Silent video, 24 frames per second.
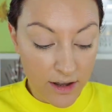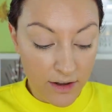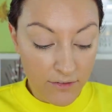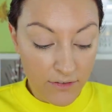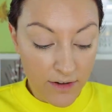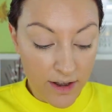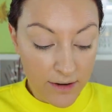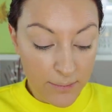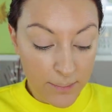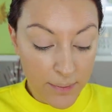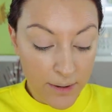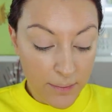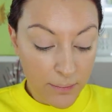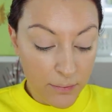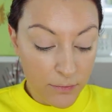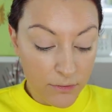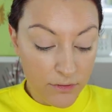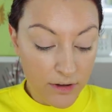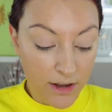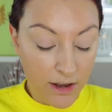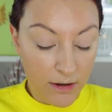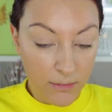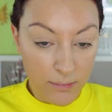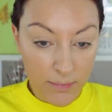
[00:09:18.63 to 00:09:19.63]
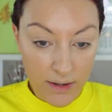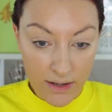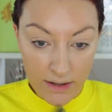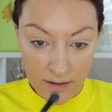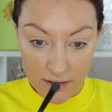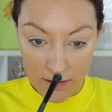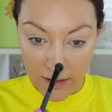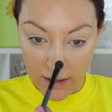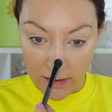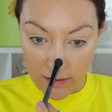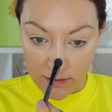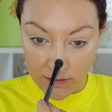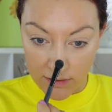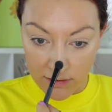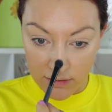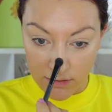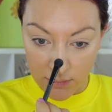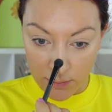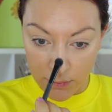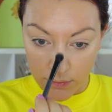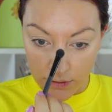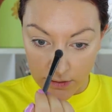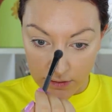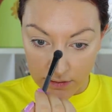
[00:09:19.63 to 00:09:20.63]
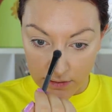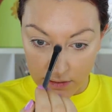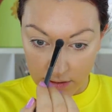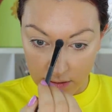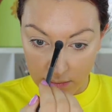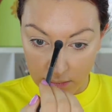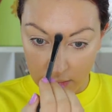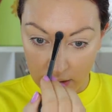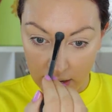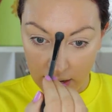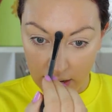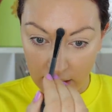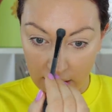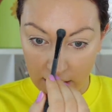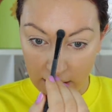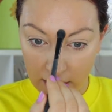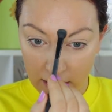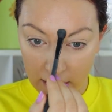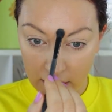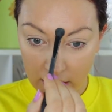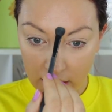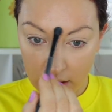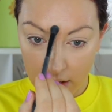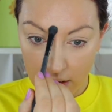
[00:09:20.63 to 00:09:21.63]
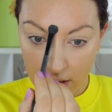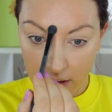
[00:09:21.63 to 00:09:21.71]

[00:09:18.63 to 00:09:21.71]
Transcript: I've had people tell me that they are disappointed in me,